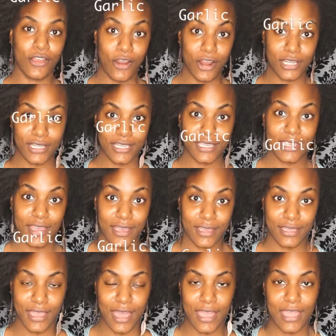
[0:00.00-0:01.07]
garlic,
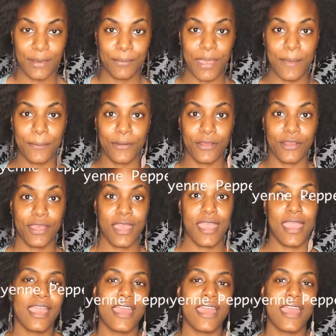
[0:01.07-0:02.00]
cayenne pepper,